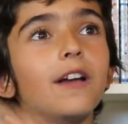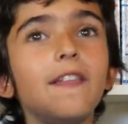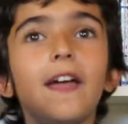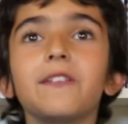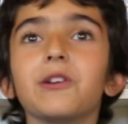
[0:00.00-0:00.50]

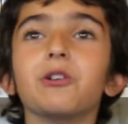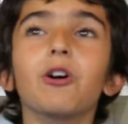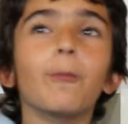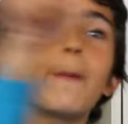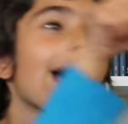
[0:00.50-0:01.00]
then you
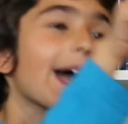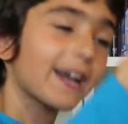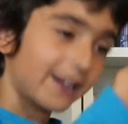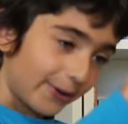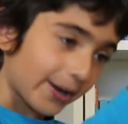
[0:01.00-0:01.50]
go
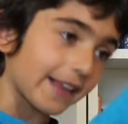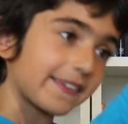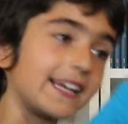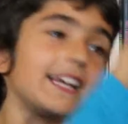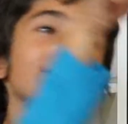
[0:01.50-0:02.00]
back, look at
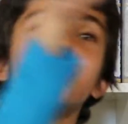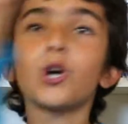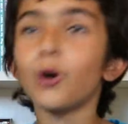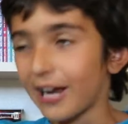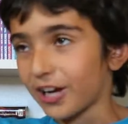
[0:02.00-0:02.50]
the
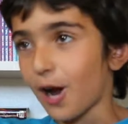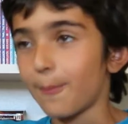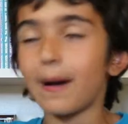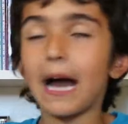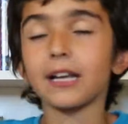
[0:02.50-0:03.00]
intro, and
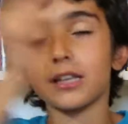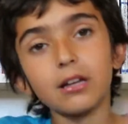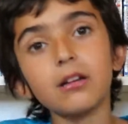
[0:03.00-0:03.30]
come back.